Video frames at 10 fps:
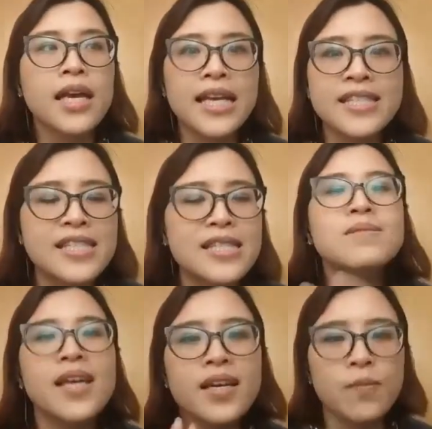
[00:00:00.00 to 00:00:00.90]
it
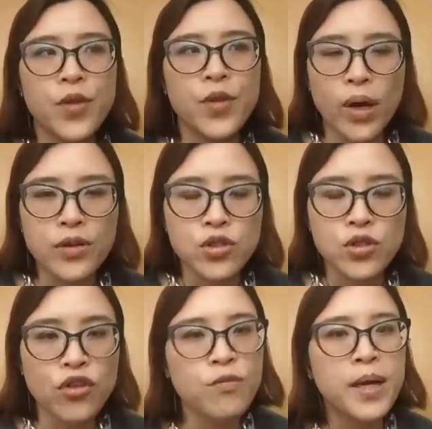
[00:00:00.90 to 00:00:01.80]
seems like they're well
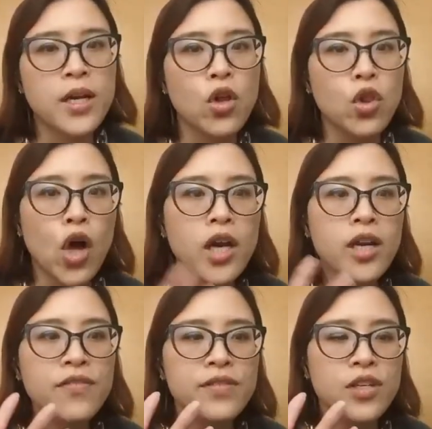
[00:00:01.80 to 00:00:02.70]
served, but a lot
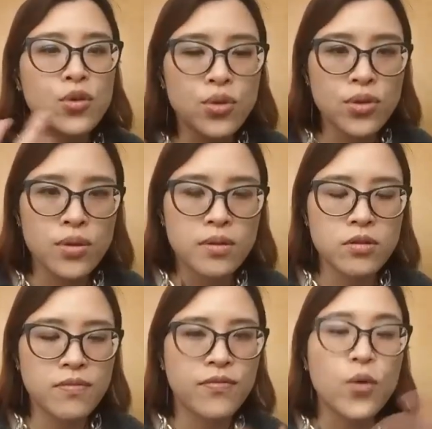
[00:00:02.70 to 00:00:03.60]
of youth
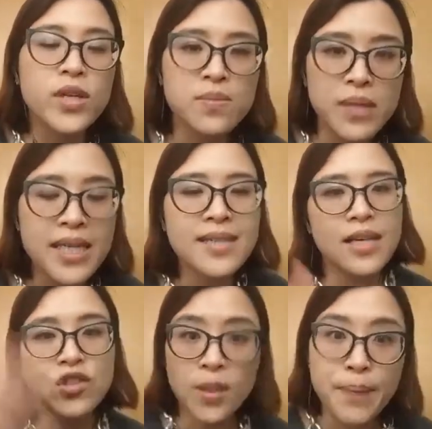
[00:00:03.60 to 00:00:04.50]
focused media is
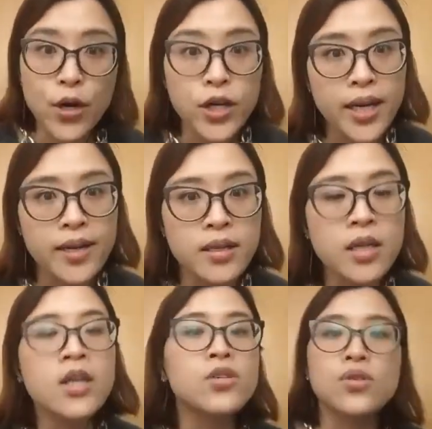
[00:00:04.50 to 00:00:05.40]
actually American.
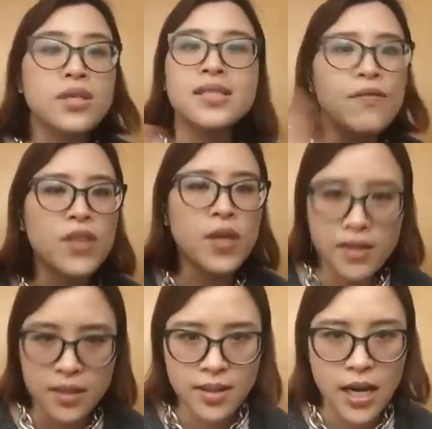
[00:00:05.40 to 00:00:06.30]
So the stuff that
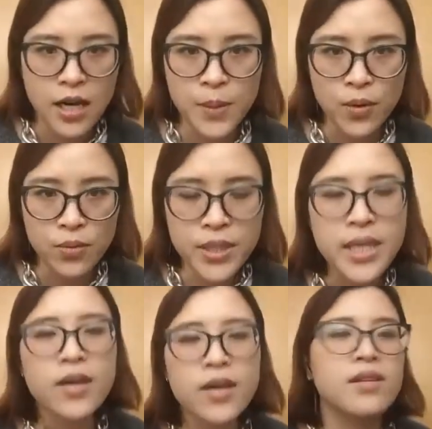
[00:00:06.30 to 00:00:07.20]
young people are
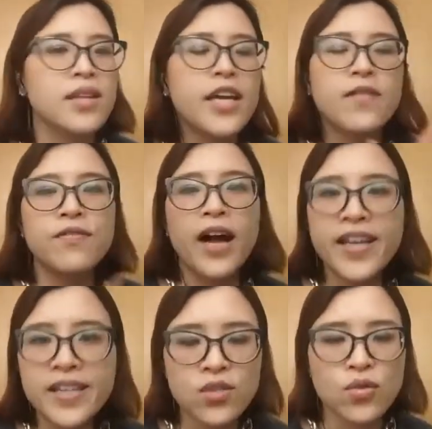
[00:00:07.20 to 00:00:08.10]
reading are like
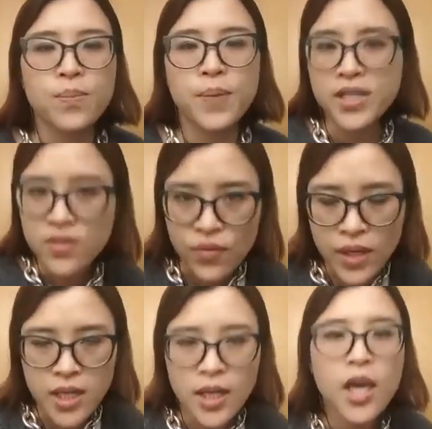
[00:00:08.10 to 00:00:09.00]
Vice or
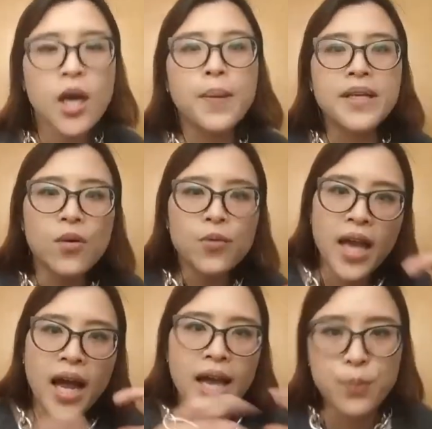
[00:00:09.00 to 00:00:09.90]
BuzzFeed, but it's not
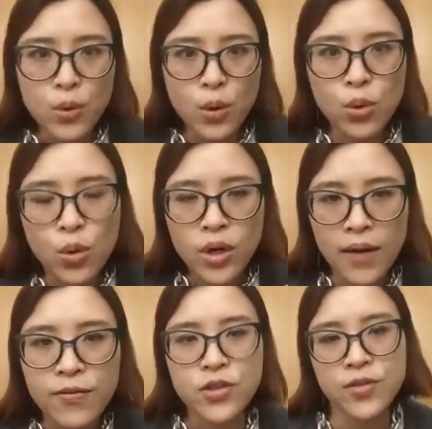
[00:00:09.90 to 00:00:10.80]
really hyper-local
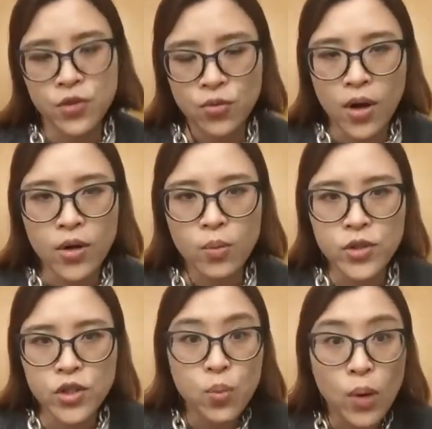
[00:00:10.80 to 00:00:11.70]
coverage of Toronto,
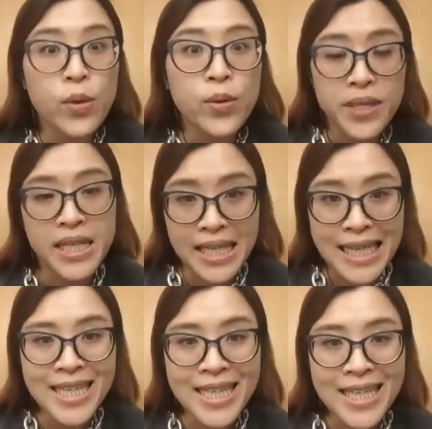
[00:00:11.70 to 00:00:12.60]
which is what we really
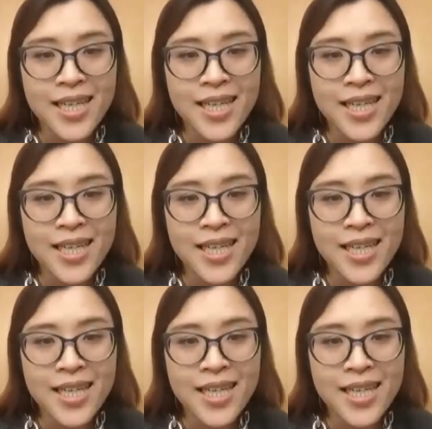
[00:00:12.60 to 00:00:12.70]
need.